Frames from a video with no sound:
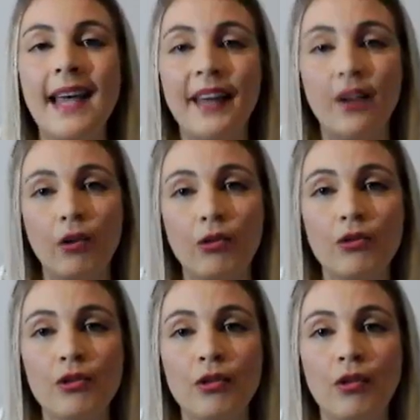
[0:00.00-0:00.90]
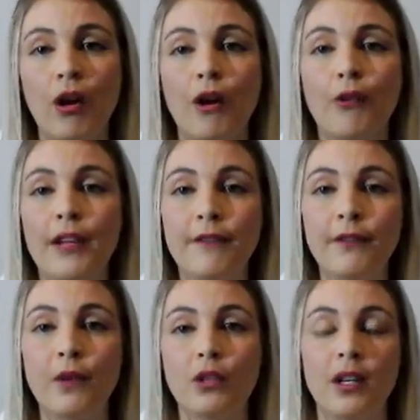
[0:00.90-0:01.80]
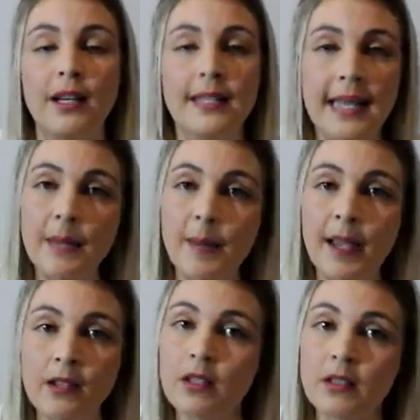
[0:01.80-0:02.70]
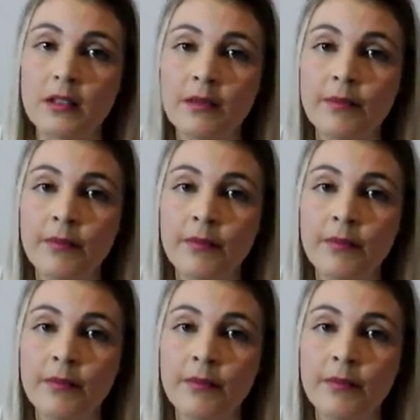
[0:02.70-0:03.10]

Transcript: adults are reinforced on a daily basis.